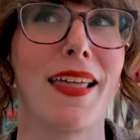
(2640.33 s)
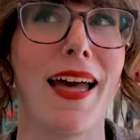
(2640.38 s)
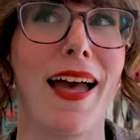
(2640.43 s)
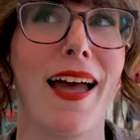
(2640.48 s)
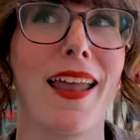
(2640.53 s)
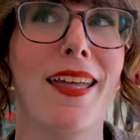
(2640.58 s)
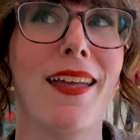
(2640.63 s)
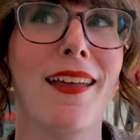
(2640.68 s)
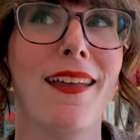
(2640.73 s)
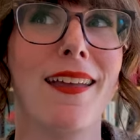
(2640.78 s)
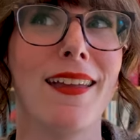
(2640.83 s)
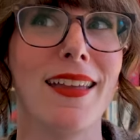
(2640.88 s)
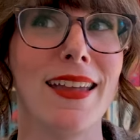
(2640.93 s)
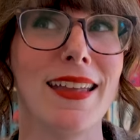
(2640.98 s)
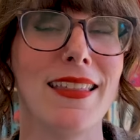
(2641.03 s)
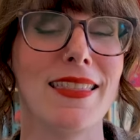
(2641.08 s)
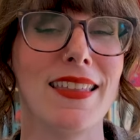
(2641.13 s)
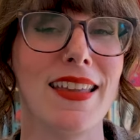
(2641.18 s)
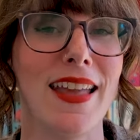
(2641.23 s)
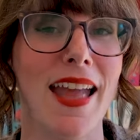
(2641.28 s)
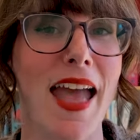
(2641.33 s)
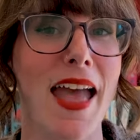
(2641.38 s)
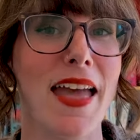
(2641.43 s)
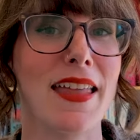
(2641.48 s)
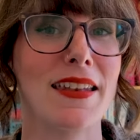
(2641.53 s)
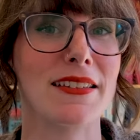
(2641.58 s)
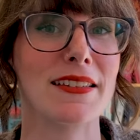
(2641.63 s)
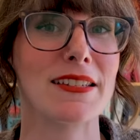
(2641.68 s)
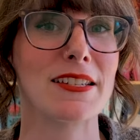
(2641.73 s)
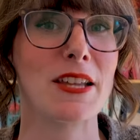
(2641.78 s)
that in the
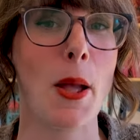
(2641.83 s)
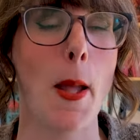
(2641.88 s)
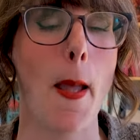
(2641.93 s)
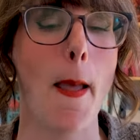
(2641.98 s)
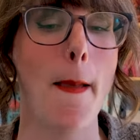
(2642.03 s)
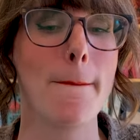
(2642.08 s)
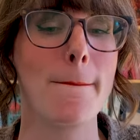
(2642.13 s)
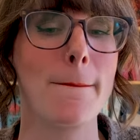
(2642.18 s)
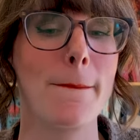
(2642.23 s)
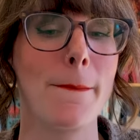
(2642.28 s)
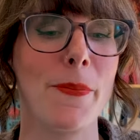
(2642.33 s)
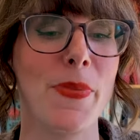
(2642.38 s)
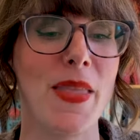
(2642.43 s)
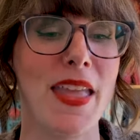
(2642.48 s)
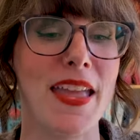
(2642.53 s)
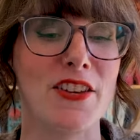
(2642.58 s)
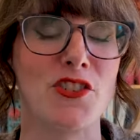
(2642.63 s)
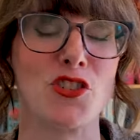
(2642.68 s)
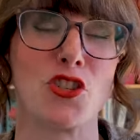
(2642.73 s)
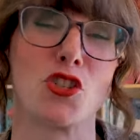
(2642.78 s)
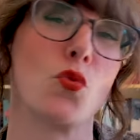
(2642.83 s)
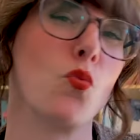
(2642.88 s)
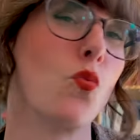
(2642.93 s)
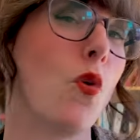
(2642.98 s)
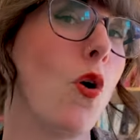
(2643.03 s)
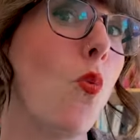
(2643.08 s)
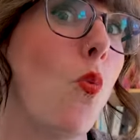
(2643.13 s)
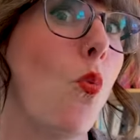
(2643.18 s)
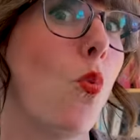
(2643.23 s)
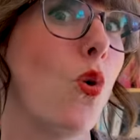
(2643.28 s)
end, it just
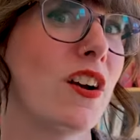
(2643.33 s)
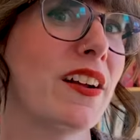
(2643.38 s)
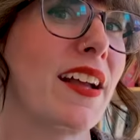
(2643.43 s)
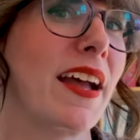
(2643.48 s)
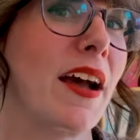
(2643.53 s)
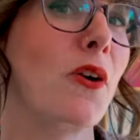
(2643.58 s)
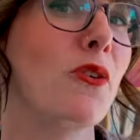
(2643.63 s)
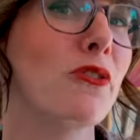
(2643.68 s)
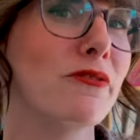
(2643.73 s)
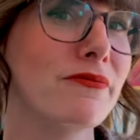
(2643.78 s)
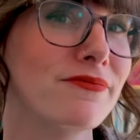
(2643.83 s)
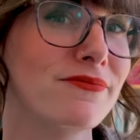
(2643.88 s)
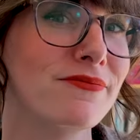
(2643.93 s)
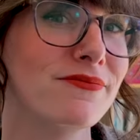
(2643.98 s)
won't work out